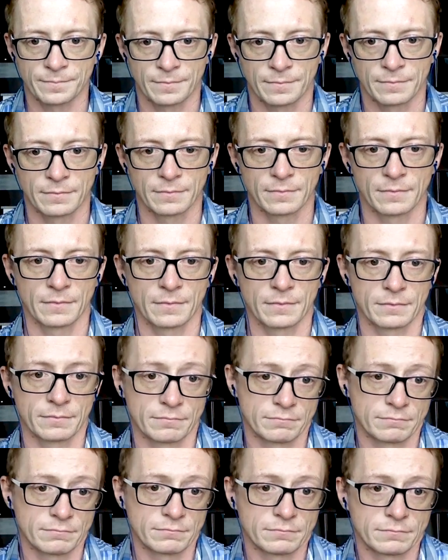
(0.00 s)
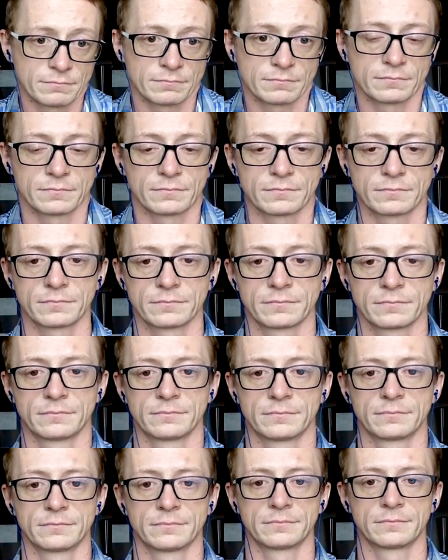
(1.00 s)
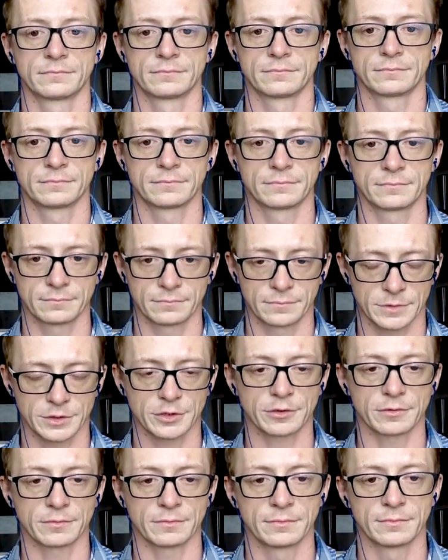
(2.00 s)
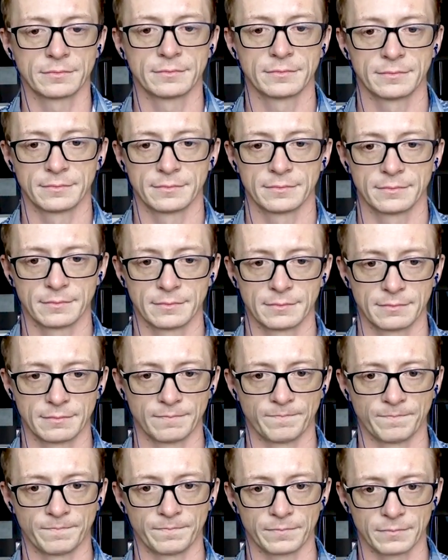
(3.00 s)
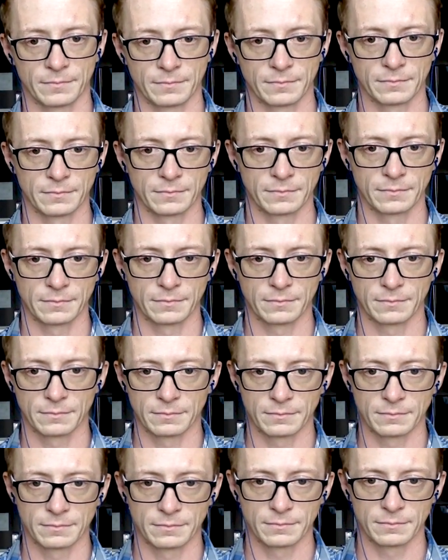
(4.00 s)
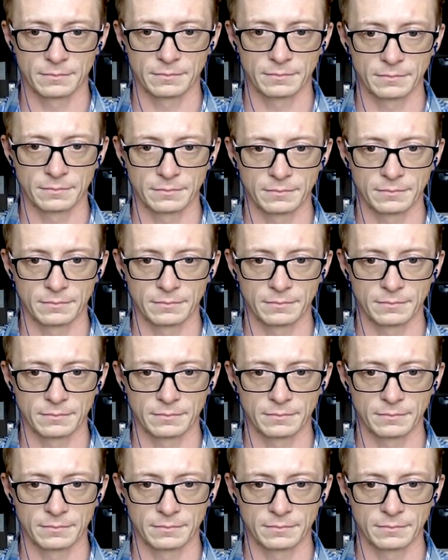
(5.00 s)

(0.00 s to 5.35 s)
No words are spoken by the person on screen.